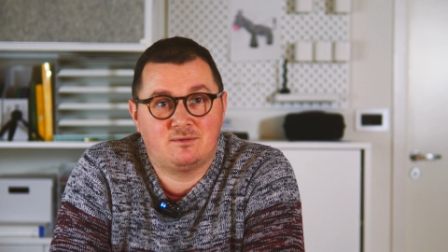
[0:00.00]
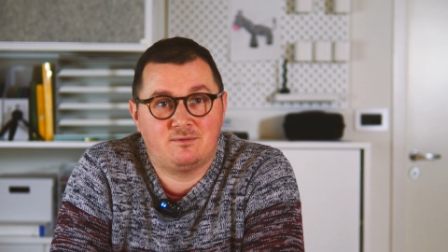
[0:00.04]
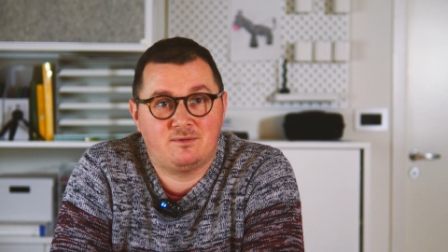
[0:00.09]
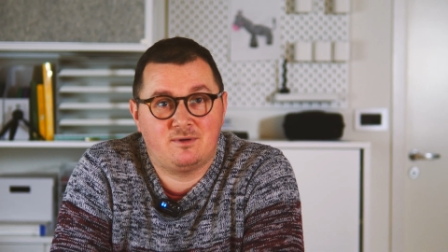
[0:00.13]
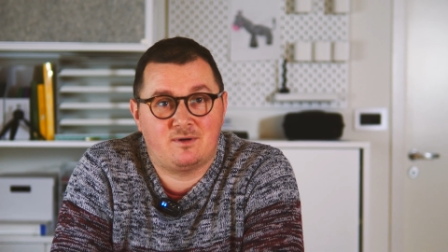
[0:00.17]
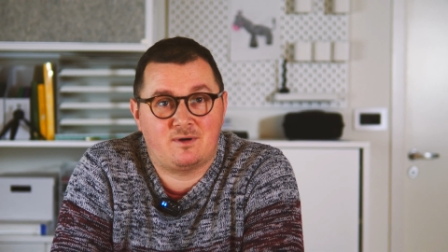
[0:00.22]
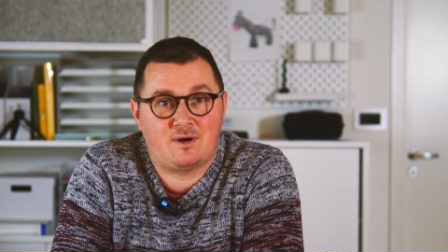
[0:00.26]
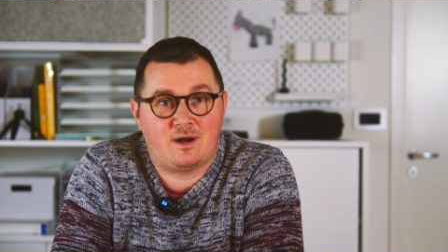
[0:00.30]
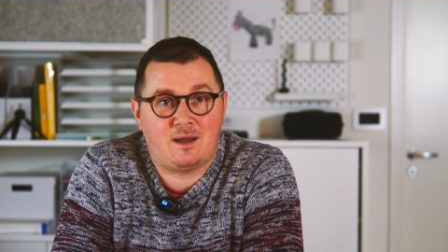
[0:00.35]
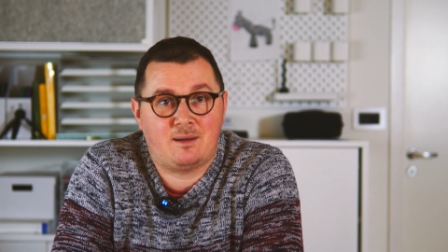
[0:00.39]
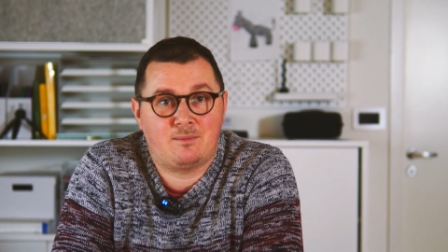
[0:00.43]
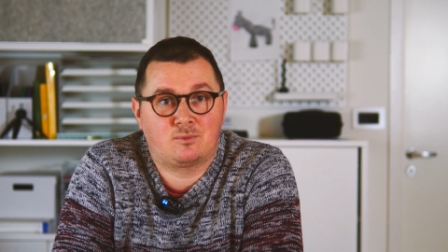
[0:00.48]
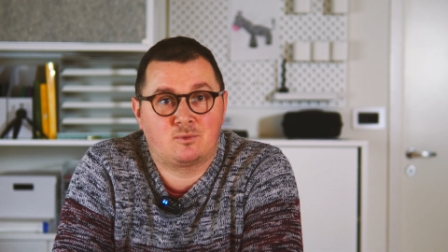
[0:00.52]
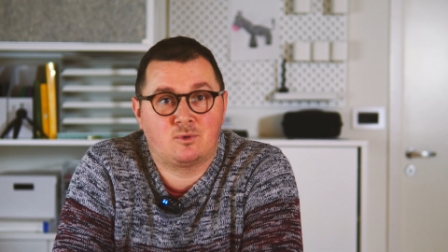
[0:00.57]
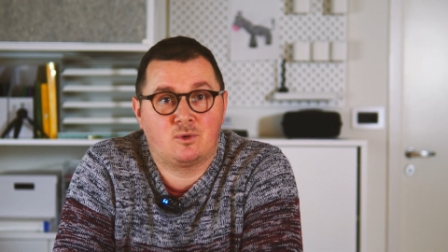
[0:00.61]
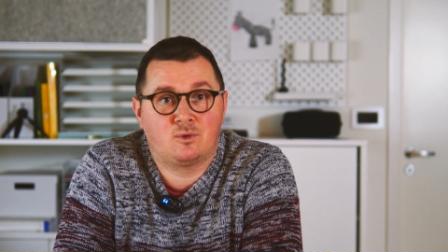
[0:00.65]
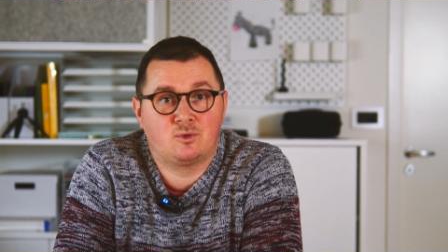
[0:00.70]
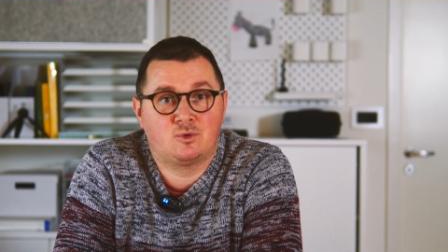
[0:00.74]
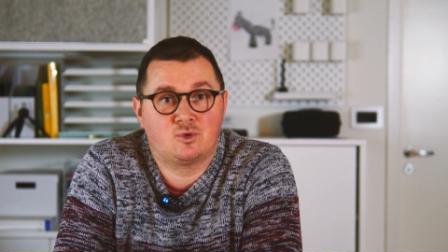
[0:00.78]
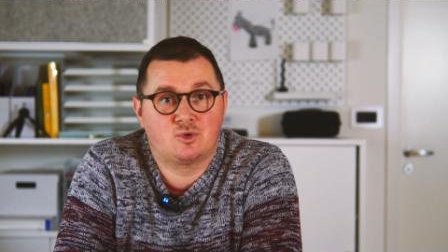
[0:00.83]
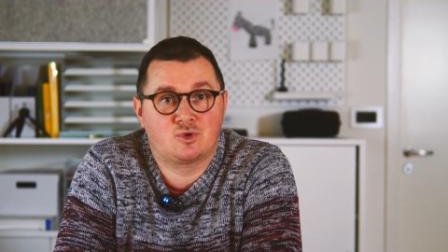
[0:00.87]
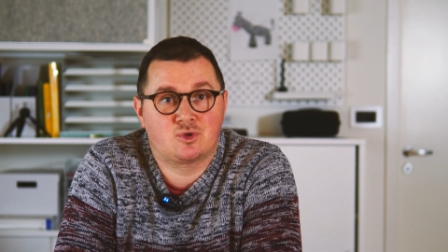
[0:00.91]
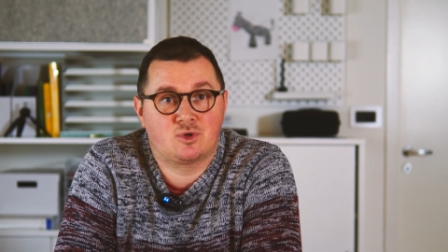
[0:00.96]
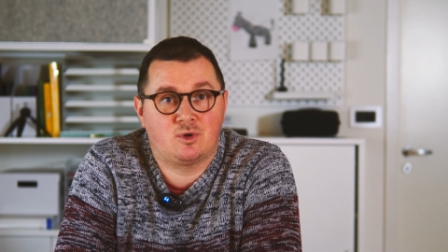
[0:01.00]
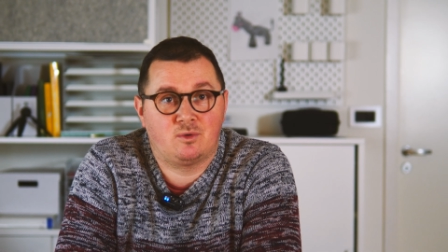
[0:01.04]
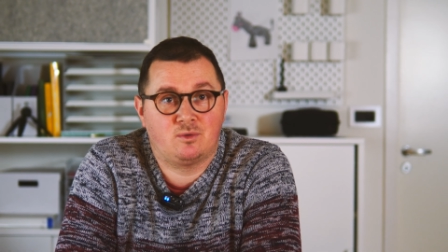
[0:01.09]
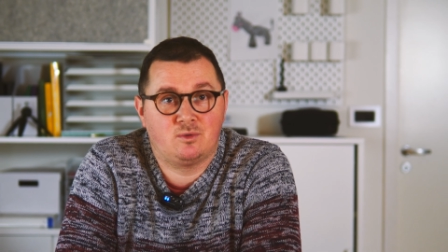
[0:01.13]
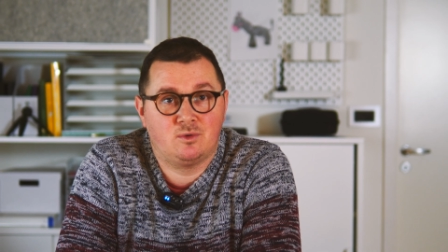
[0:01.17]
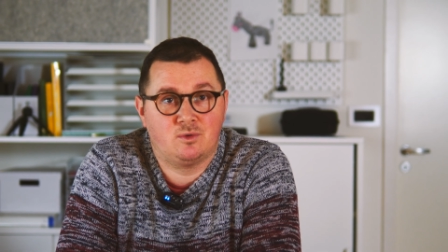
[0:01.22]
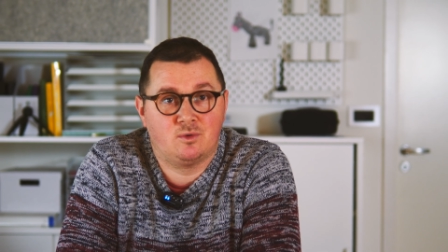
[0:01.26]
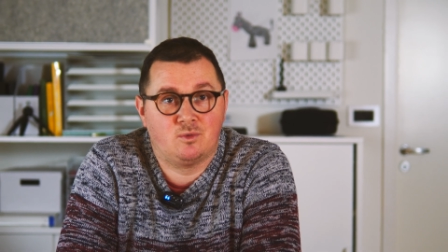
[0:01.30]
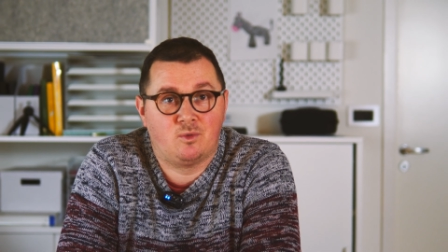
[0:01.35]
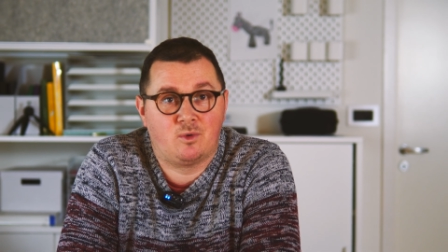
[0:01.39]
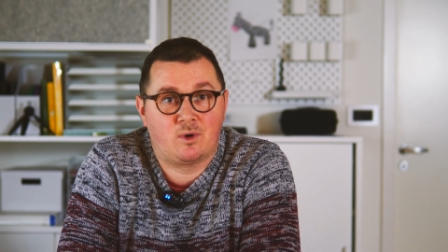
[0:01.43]
where I'm going to show
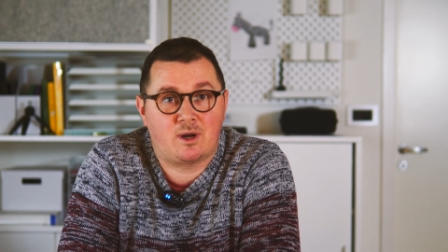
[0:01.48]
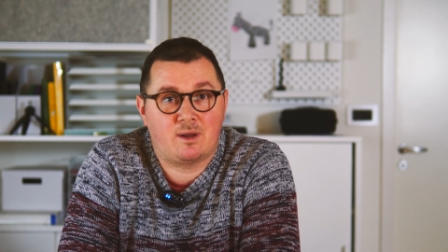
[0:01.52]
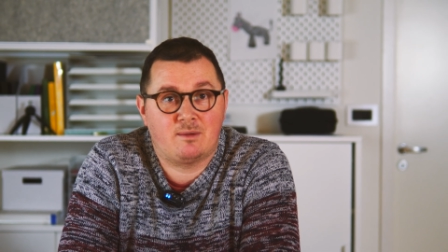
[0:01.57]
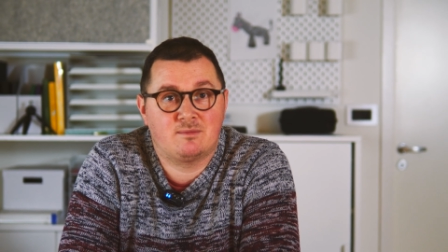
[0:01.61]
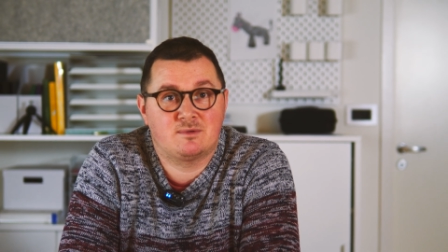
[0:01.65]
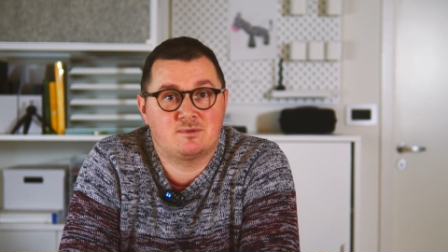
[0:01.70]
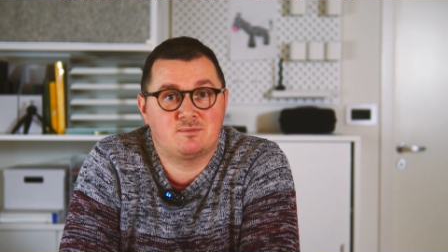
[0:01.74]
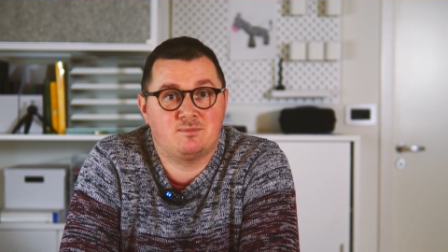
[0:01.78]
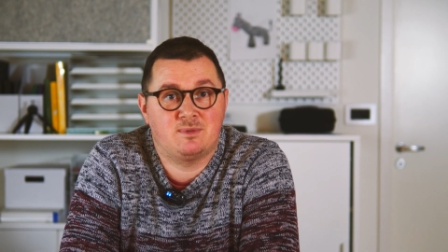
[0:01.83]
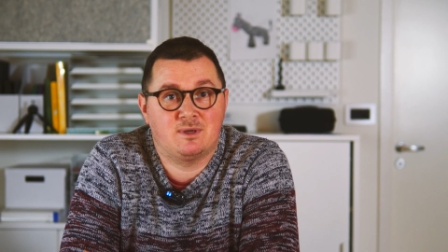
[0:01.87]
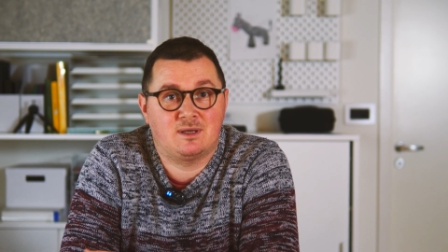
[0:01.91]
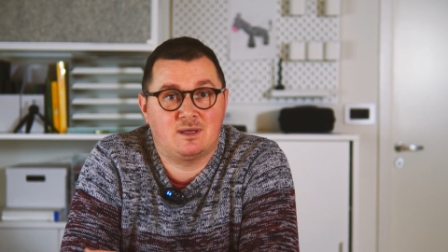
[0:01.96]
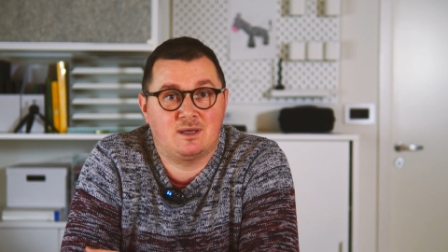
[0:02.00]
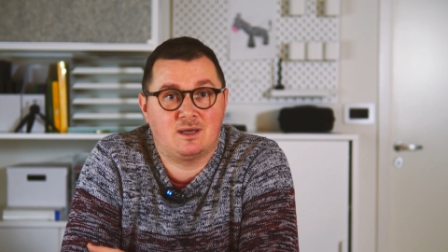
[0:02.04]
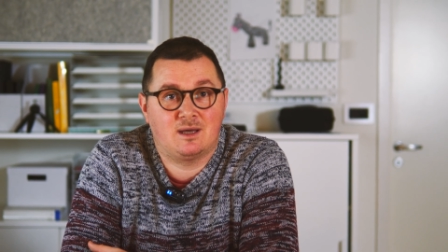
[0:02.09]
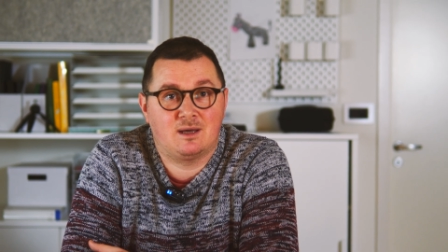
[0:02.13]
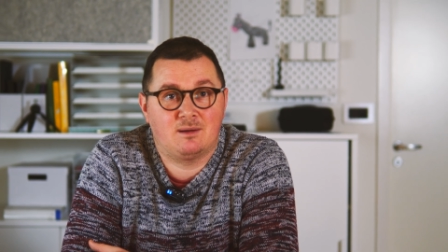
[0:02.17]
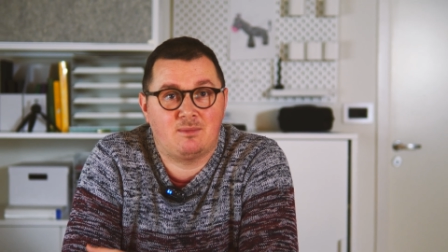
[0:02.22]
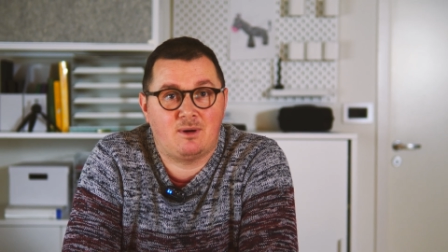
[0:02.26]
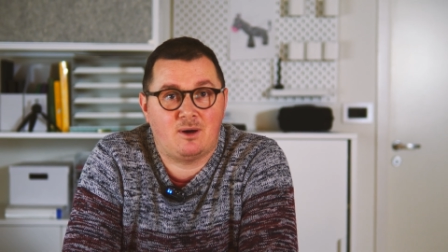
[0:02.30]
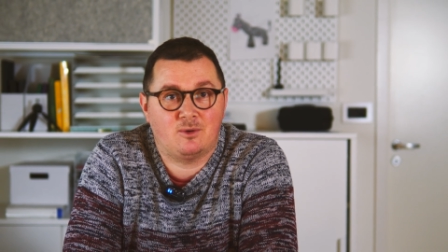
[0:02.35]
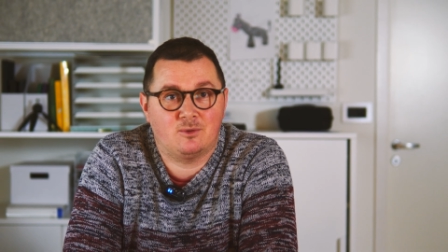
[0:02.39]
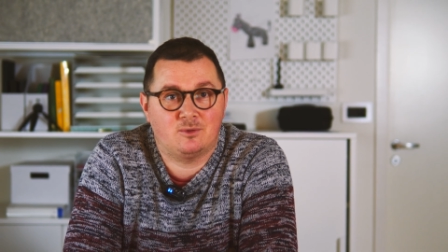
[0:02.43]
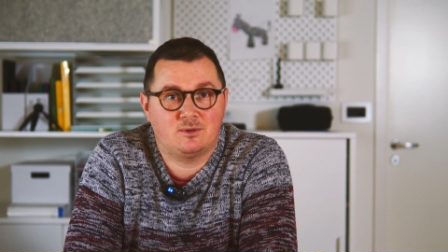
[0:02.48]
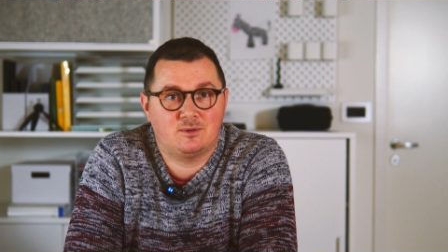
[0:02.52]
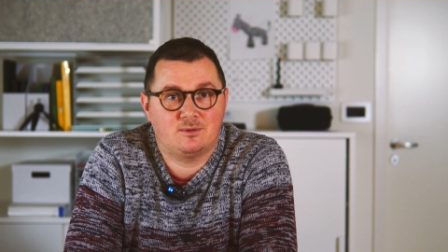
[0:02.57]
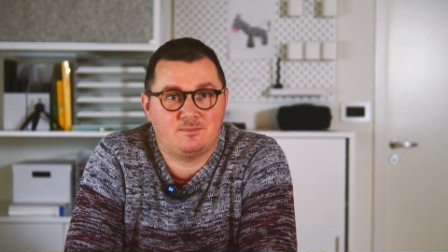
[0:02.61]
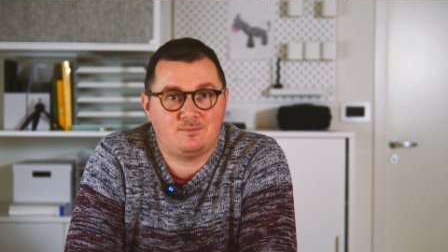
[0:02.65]
you what I'm speaking about.